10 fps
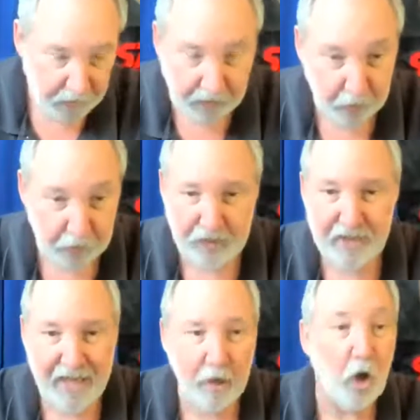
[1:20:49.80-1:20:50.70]
Uh, you'll see
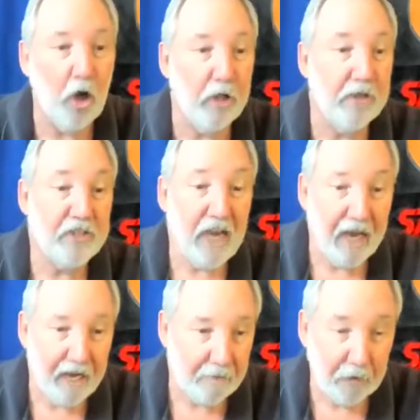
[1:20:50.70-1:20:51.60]
that all the
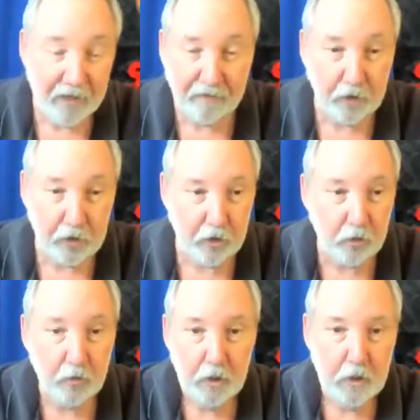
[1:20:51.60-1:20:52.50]
time whenever you
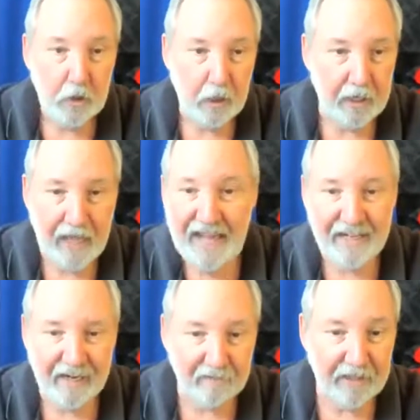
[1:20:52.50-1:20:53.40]
do uh, any
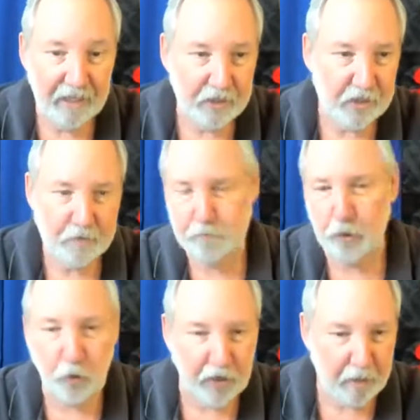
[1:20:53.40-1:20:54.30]
kind of Linux
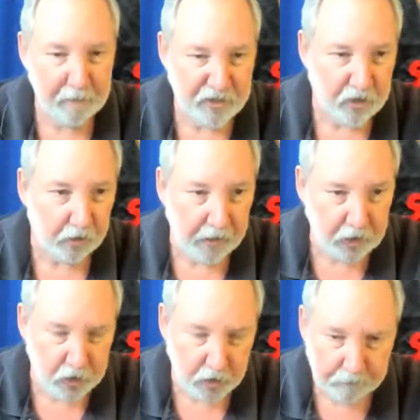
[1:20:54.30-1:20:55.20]
program
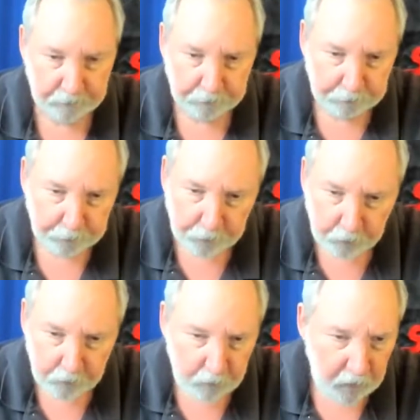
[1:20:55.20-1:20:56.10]
installation.
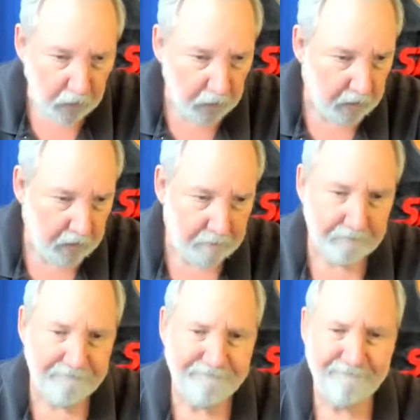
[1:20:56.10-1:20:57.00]

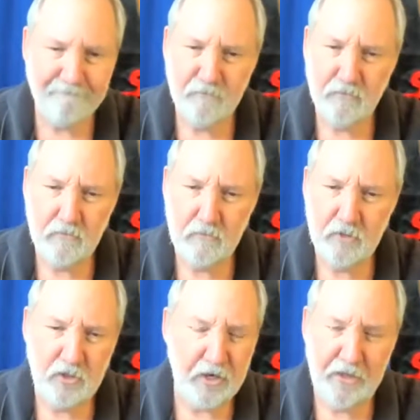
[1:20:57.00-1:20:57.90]
Um,
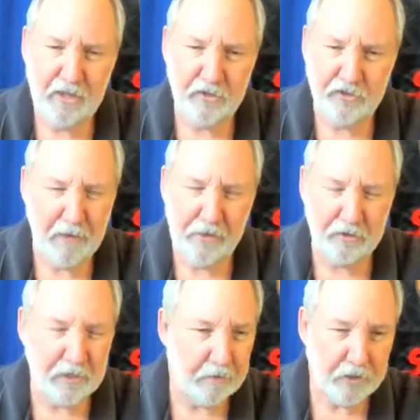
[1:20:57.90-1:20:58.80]
trying to think, there's some other
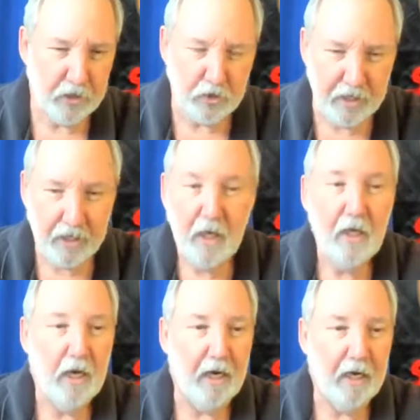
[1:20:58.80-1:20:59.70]
times that you see it.
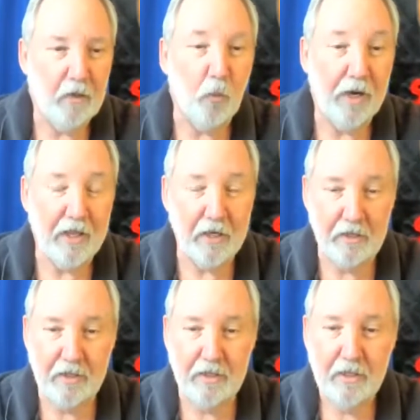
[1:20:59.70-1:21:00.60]
Uh, one of
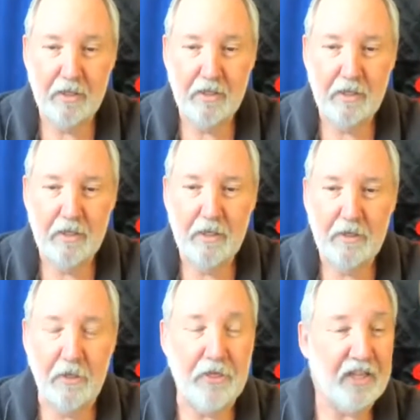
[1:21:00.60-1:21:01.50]
the
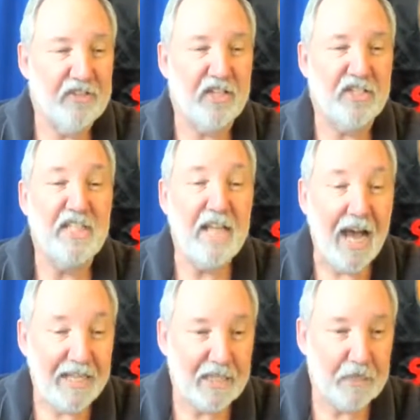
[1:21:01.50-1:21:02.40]
the things that's
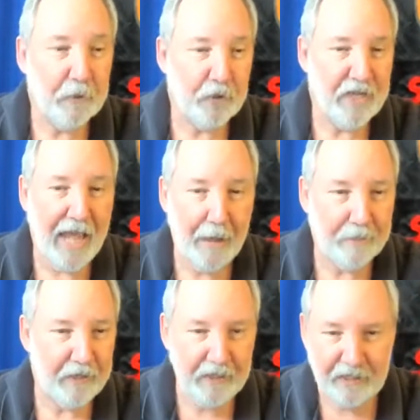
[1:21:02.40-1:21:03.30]
not supposed to
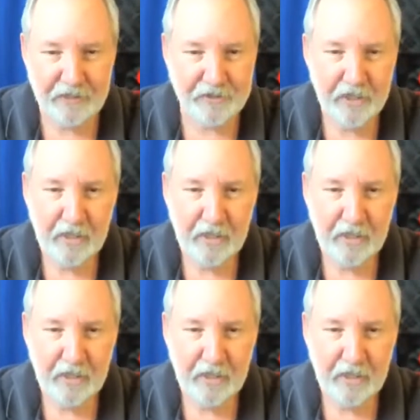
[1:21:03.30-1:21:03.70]
happen is